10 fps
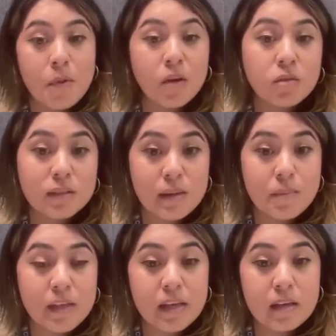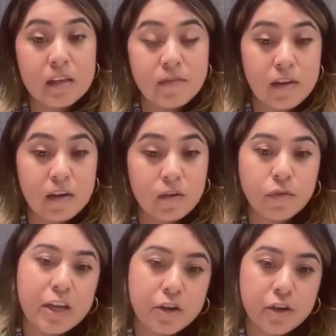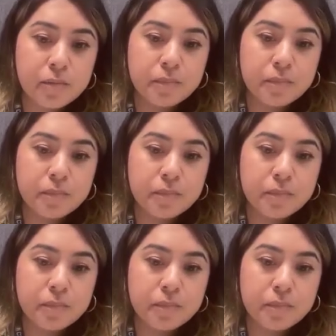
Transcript: build something even greater.